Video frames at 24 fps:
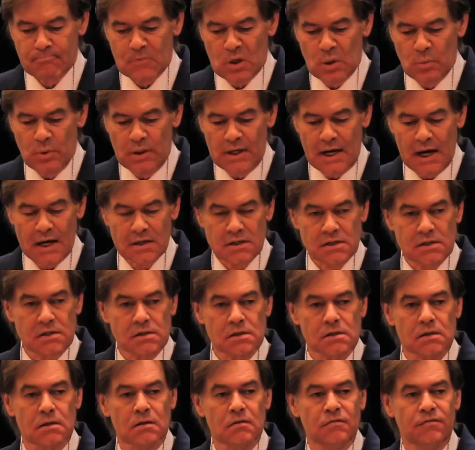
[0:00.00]
With us,
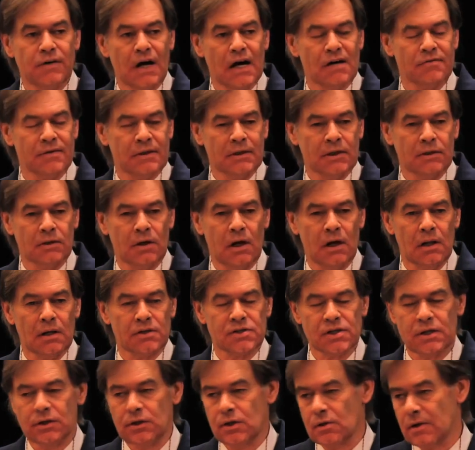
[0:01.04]
$500
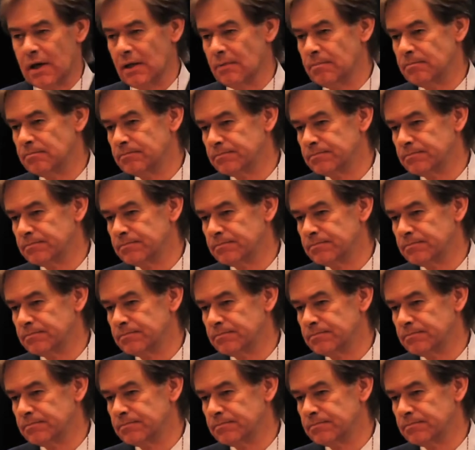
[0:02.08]
and you're in.